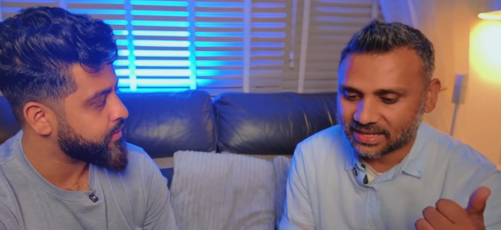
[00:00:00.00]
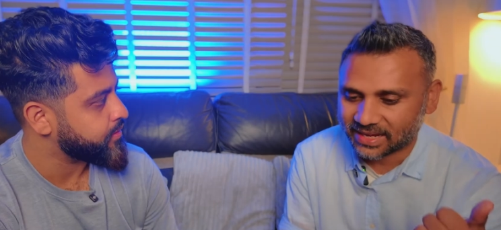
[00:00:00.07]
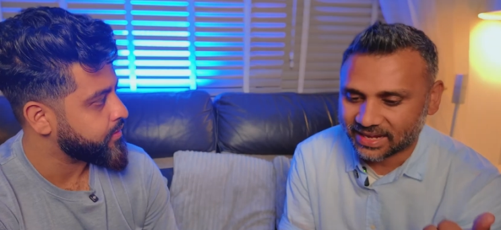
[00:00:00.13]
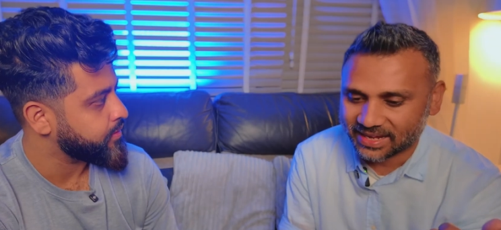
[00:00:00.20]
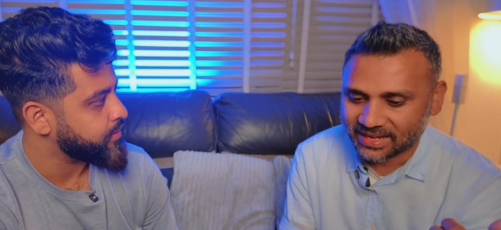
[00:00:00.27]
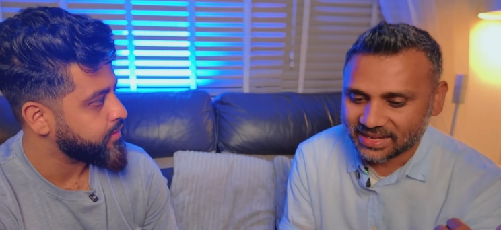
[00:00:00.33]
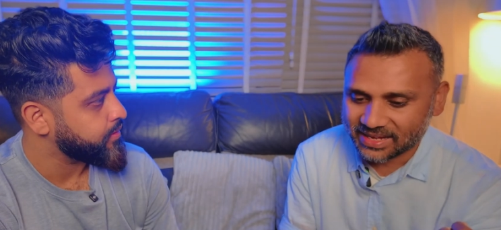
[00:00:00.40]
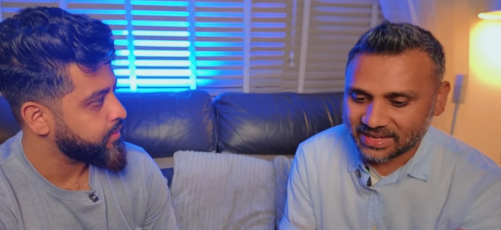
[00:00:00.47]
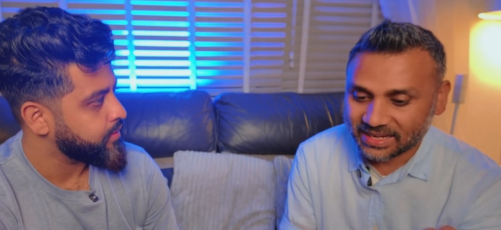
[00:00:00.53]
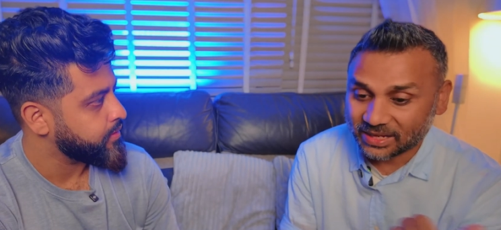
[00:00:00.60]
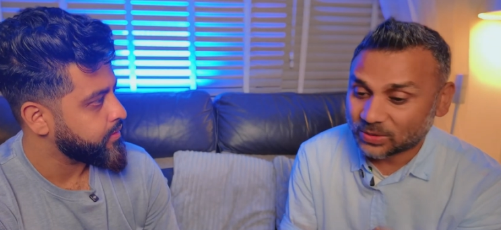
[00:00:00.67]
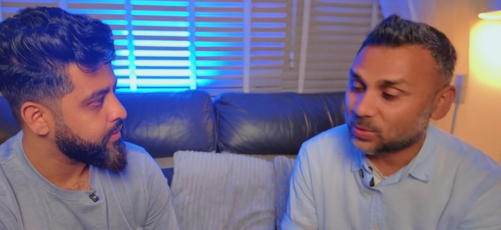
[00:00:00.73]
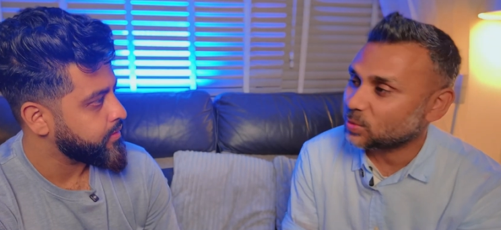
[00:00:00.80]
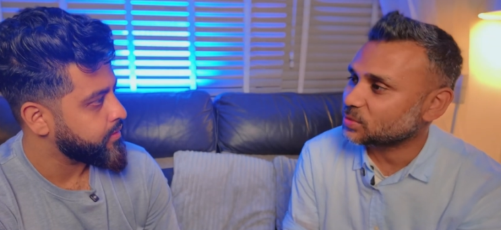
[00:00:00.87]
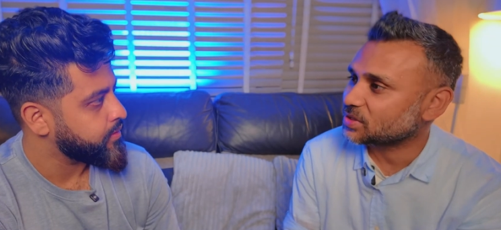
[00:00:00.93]
Speaker 1: like
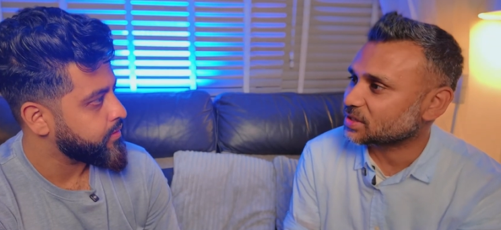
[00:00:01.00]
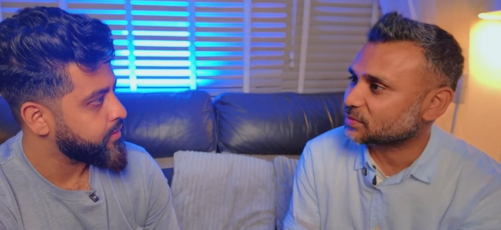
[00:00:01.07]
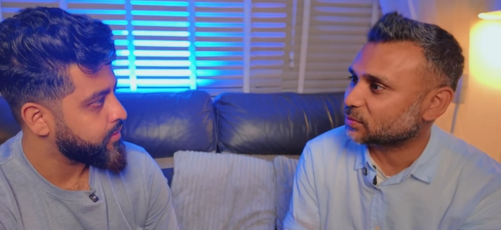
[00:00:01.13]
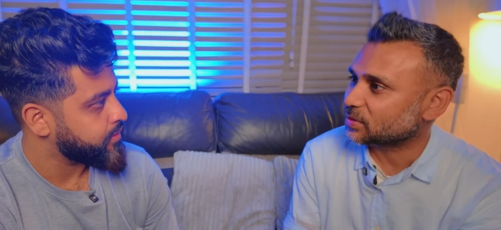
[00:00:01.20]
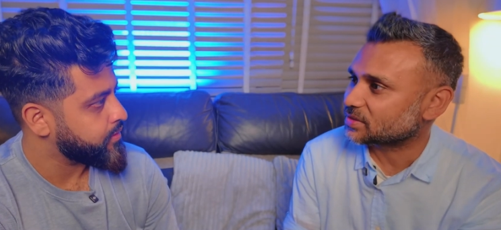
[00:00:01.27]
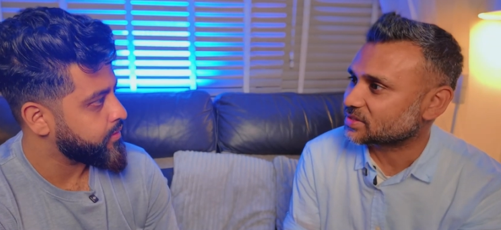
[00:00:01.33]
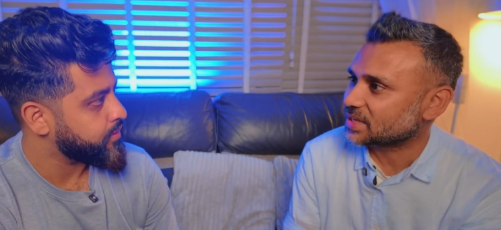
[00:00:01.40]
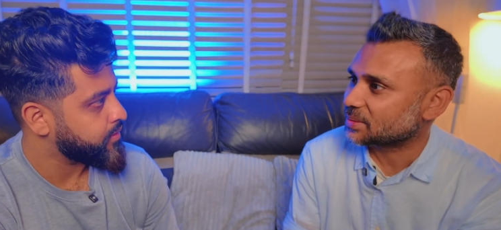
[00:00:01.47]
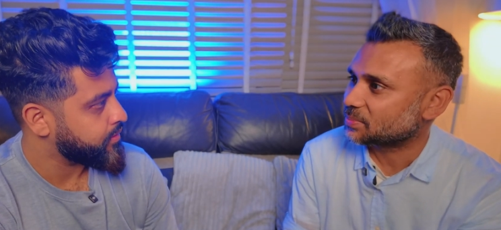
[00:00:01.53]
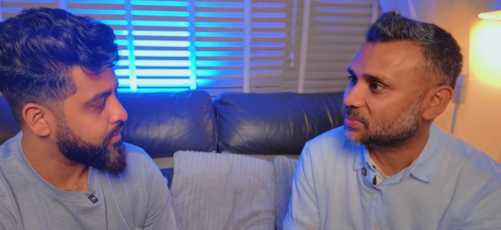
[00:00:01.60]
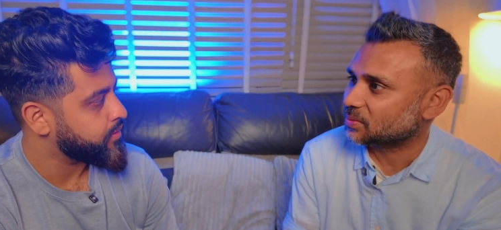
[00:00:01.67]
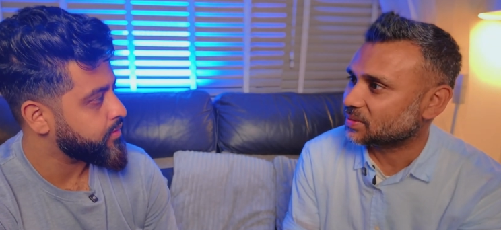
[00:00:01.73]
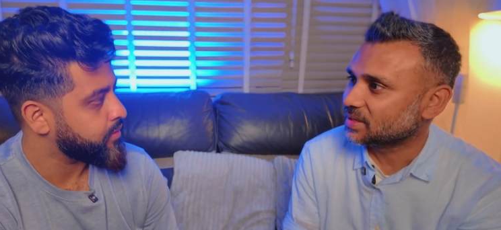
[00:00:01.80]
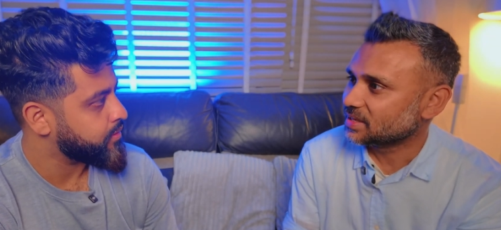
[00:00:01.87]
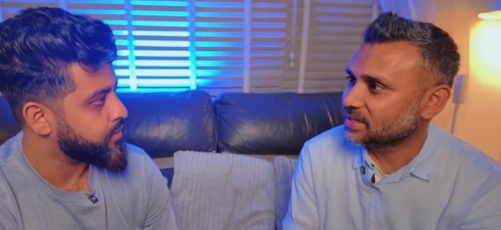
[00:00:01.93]
like cortex, for
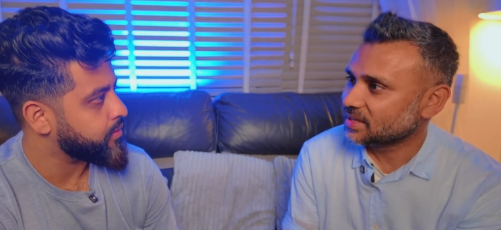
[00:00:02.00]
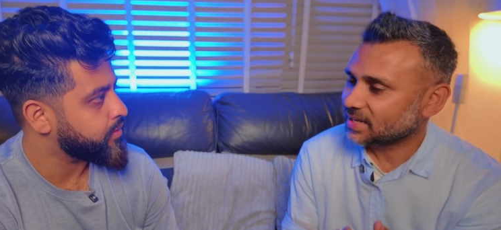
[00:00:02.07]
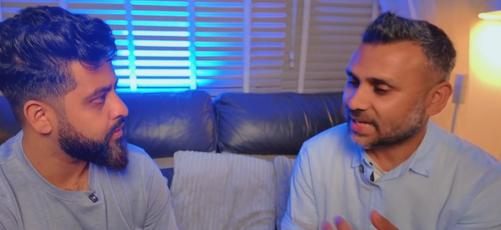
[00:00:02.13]
example,